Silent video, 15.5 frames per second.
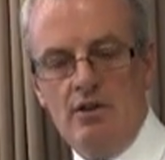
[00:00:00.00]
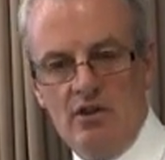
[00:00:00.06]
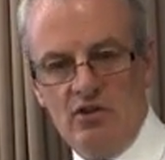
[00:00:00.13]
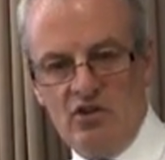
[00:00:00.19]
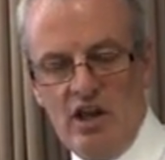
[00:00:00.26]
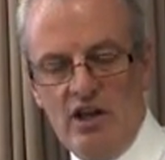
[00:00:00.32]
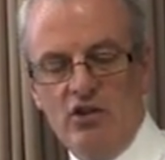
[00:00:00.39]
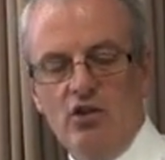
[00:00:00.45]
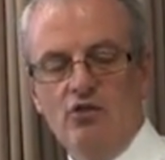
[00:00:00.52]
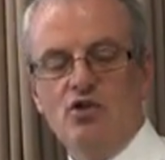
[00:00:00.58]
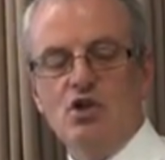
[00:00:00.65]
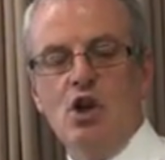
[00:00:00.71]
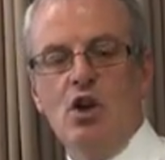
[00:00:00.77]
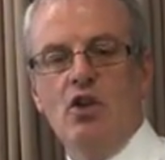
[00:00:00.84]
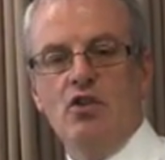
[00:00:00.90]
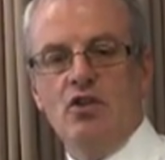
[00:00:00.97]
In the States of
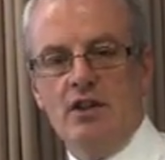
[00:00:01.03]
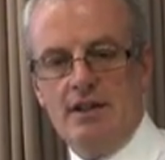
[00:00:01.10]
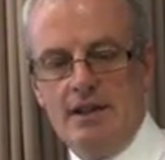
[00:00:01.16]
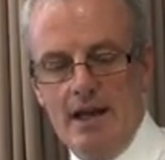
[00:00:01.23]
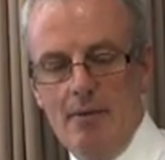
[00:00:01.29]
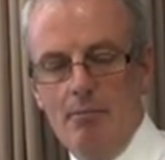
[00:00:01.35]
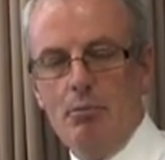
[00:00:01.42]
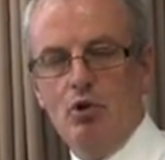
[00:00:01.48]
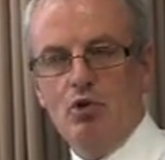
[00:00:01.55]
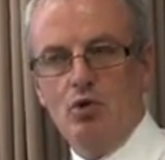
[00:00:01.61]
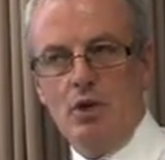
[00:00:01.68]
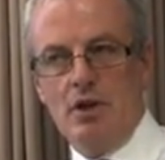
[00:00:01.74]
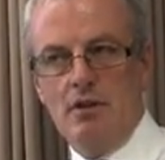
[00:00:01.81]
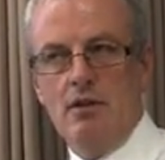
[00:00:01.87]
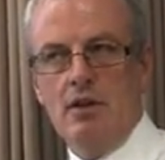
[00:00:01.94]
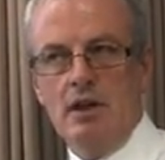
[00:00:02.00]
Jersey, yeah,
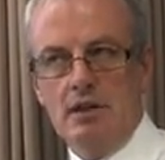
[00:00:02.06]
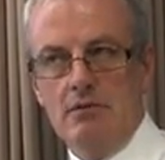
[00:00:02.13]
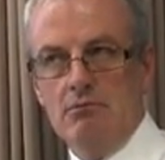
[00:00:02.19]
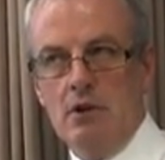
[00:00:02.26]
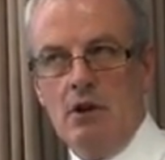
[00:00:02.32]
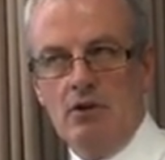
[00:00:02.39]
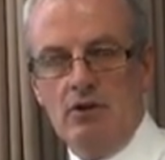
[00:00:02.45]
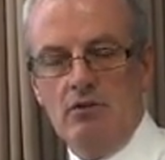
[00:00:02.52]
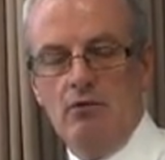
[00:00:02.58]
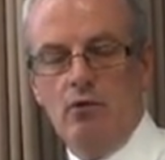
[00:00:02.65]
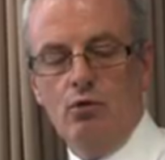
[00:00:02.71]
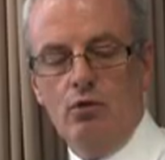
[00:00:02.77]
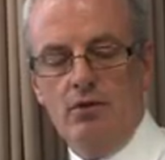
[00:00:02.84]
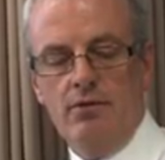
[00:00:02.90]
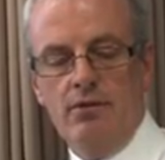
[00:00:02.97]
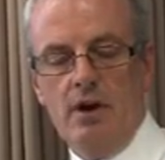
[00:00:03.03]
between the
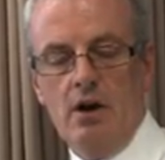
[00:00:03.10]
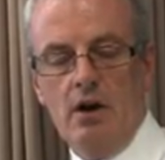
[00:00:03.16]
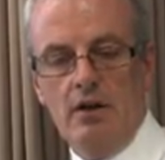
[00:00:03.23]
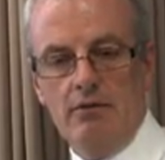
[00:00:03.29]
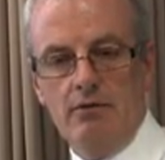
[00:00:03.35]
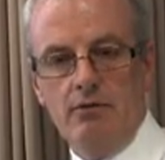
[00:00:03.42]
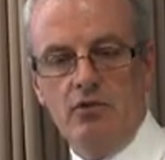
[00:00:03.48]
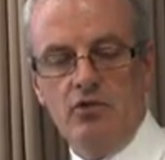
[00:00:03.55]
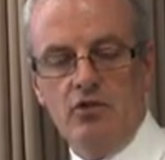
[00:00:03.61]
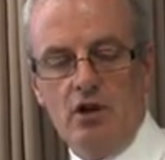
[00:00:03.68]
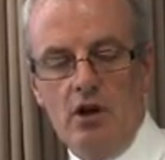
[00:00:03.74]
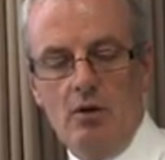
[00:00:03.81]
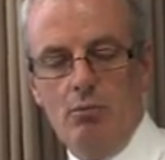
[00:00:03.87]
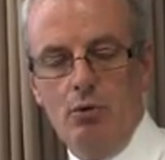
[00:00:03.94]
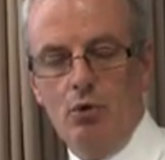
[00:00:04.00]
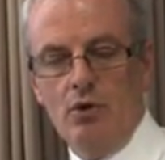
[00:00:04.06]
1945
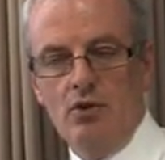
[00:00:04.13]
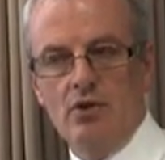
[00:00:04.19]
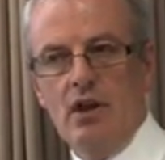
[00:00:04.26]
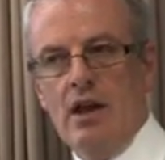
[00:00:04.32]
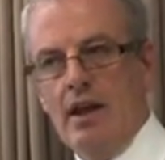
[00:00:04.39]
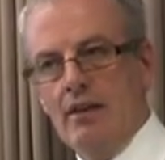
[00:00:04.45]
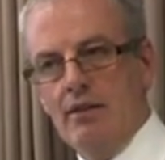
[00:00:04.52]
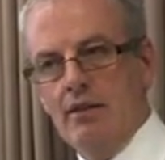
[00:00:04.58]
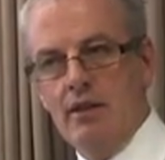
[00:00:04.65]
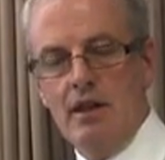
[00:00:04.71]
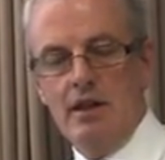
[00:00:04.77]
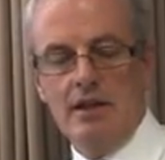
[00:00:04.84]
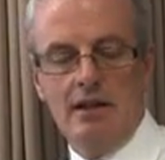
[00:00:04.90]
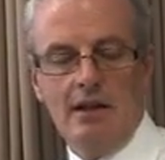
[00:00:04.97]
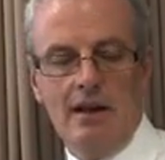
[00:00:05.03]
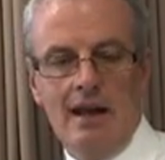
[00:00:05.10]
start point and
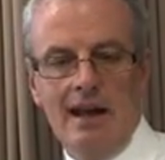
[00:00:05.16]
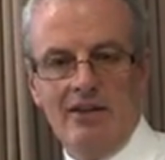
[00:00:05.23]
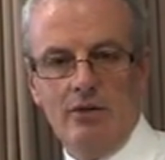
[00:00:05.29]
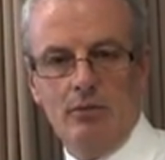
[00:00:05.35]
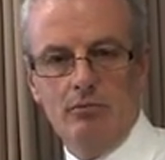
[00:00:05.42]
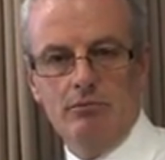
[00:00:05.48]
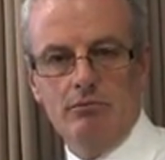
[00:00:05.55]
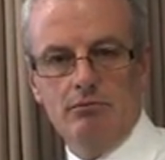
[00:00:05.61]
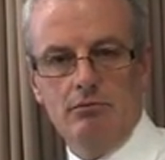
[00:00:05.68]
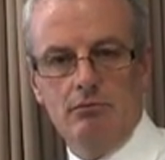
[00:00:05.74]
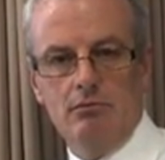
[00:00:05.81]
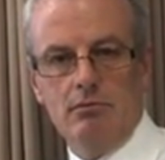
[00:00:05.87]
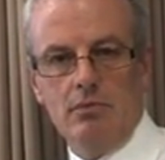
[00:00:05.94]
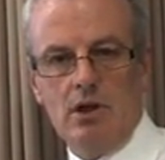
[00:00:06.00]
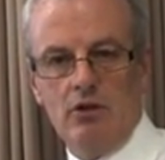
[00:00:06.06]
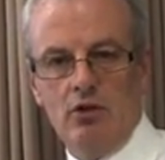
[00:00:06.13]
the latter
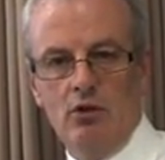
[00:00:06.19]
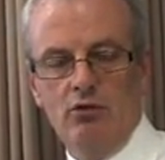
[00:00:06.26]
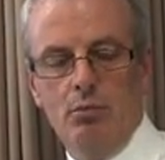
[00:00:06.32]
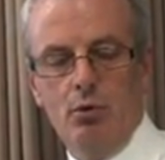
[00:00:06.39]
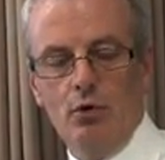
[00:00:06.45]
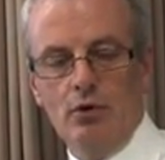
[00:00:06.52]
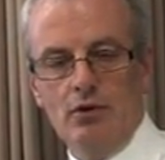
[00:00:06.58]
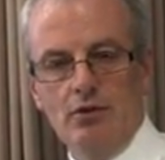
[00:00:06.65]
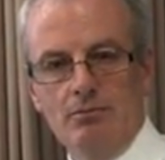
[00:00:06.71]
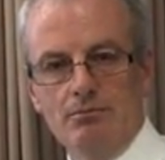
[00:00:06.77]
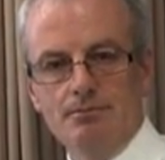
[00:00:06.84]
cut-off point.